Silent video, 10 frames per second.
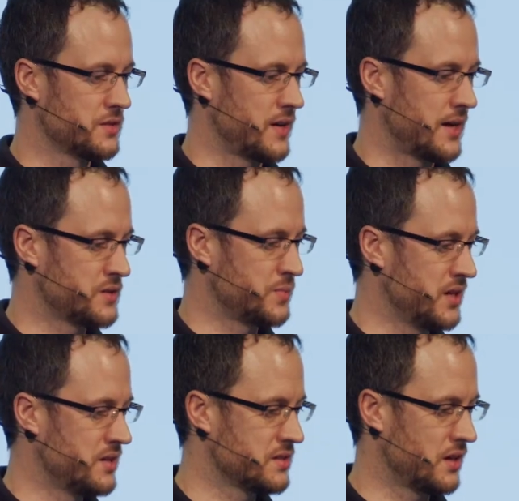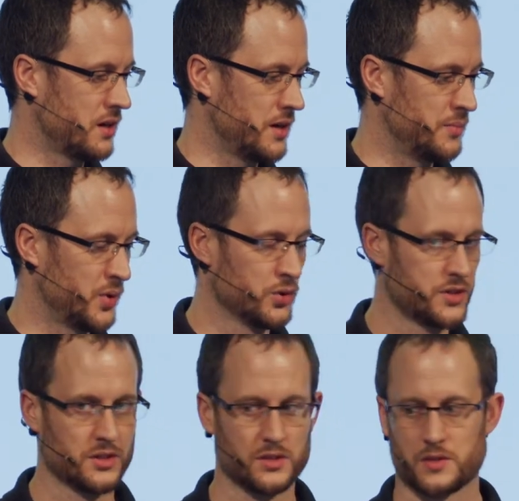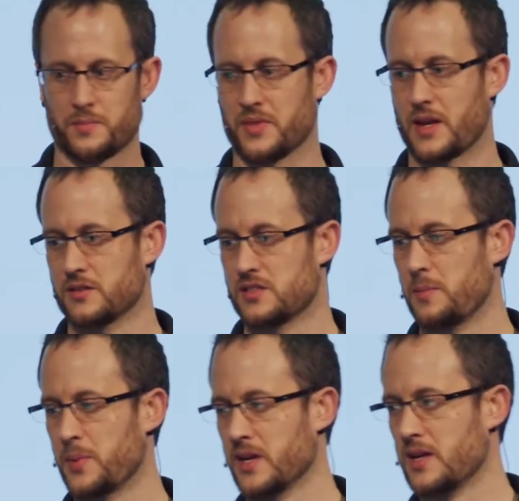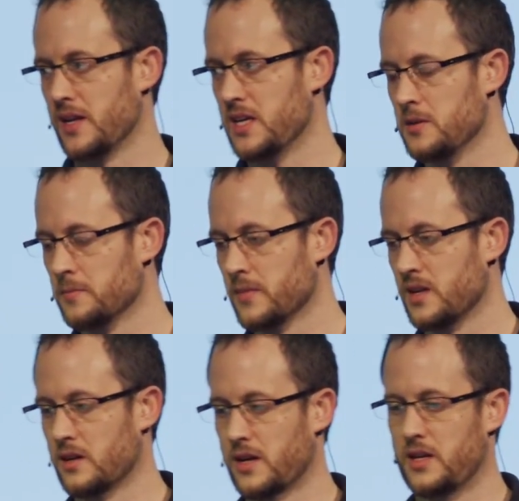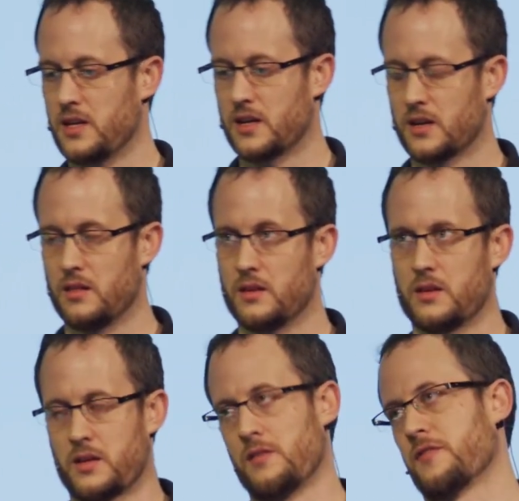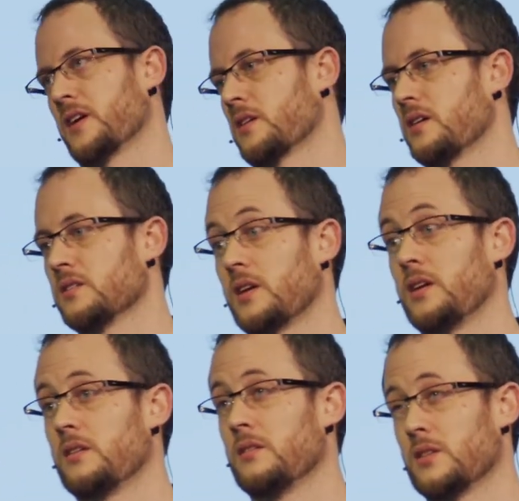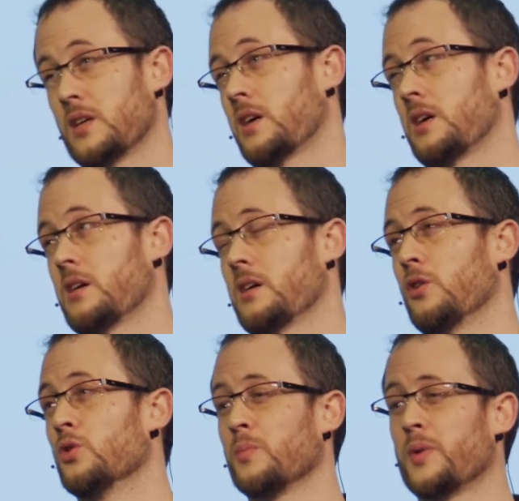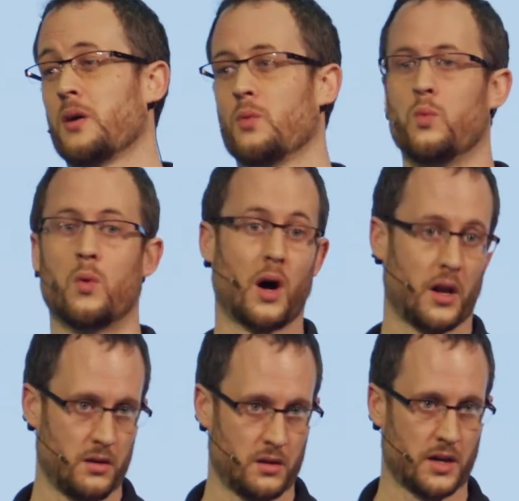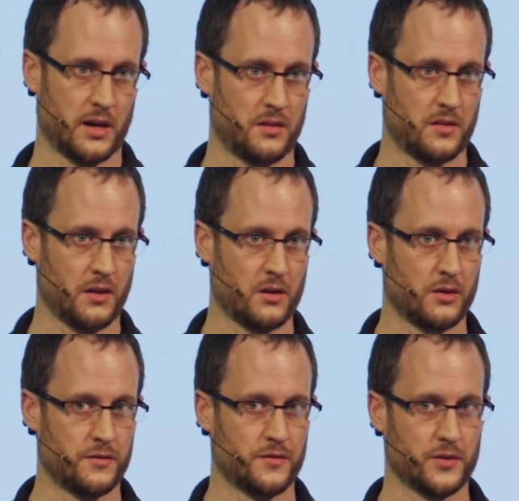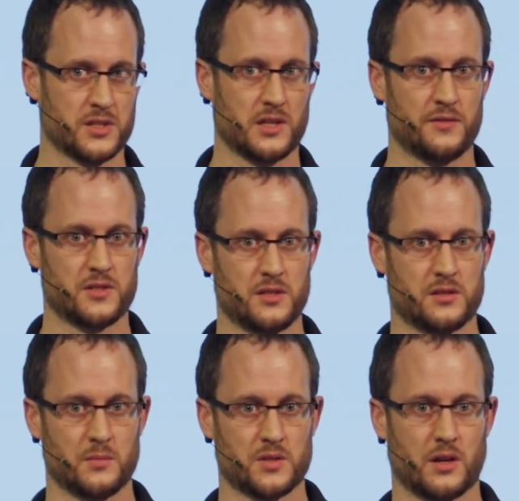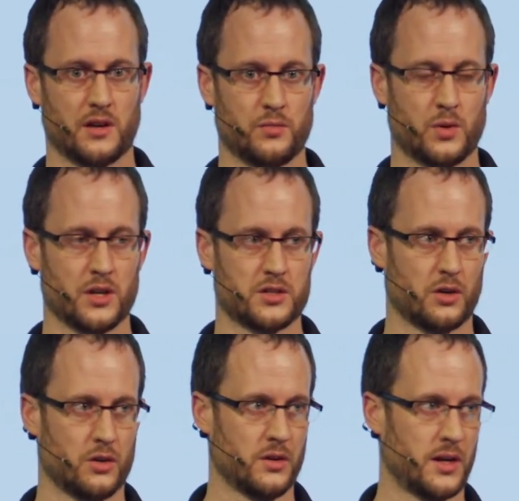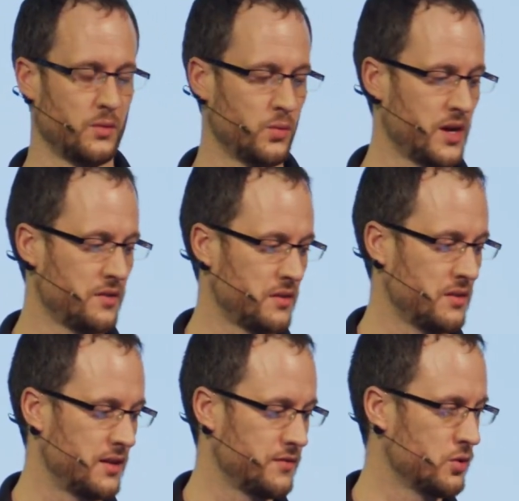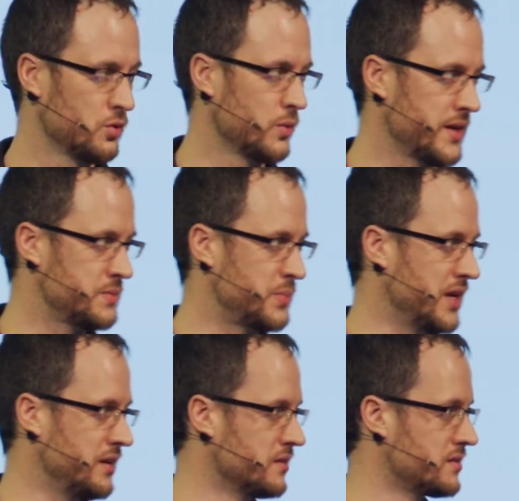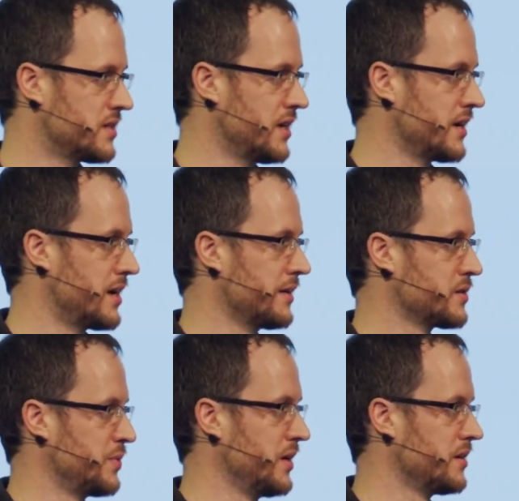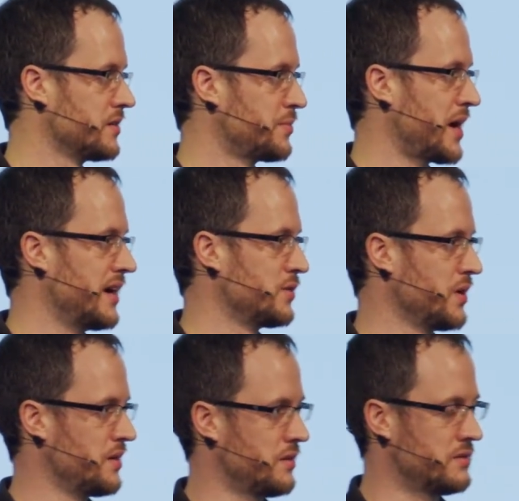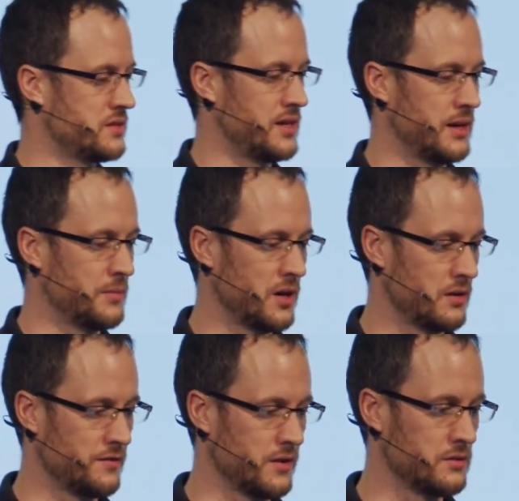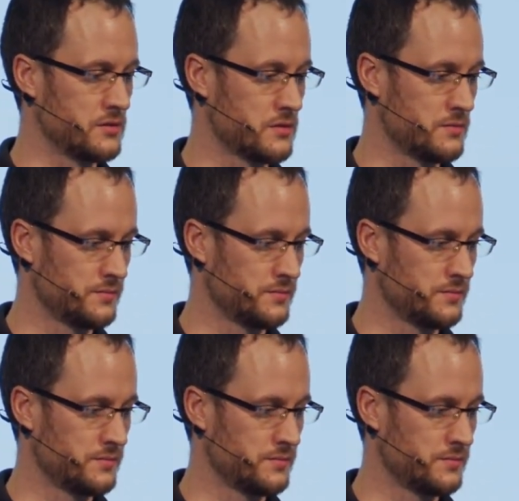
of loudspeakers are important. Now typically, in fact I can say in all bar one, I can think of voice lift systems that I've worked on and with. They've always been ceiling loudspeakers paired with ceiling microphones.